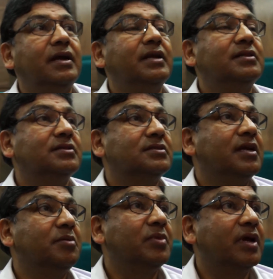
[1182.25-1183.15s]
At the
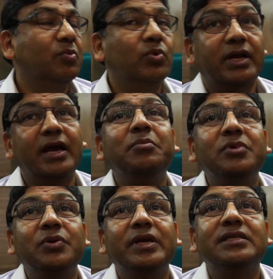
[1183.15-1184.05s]
same time, what I am
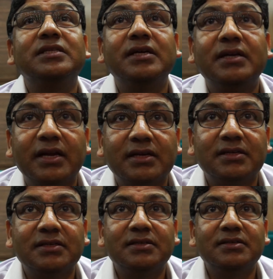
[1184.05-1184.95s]
doing is correct.